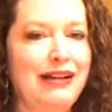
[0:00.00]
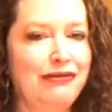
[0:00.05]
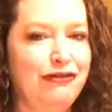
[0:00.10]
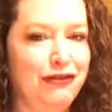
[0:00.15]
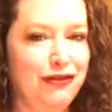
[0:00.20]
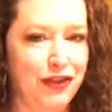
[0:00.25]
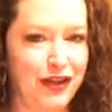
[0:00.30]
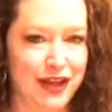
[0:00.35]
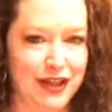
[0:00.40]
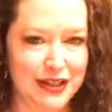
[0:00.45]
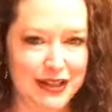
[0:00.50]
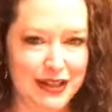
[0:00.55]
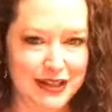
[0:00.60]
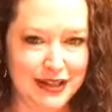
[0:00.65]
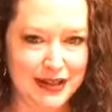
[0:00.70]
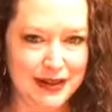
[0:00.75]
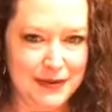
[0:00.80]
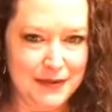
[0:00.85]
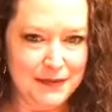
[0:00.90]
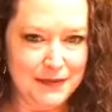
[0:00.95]
foot
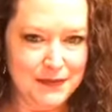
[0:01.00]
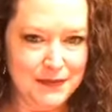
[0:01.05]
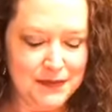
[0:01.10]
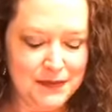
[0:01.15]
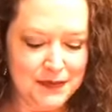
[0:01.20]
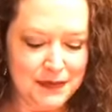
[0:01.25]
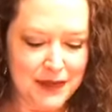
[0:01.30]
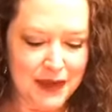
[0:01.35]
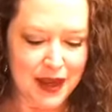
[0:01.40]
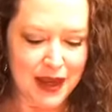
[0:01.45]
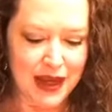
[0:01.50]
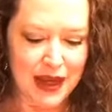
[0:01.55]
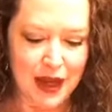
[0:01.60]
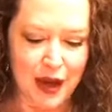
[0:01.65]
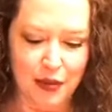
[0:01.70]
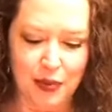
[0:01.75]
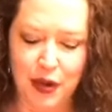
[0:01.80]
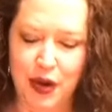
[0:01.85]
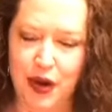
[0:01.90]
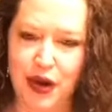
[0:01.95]

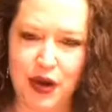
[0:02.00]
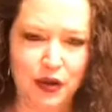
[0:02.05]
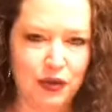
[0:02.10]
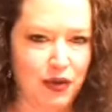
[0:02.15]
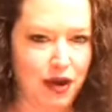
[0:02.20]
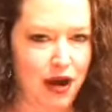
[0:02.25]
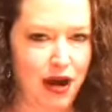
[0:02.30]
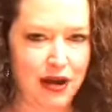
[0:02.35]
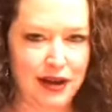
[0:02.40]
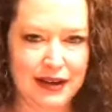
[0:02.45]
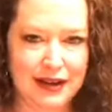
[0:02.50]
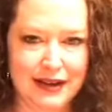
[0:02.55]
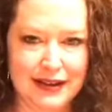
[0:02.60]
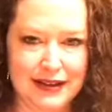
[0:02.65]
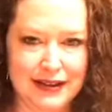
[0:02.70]
upon a rock.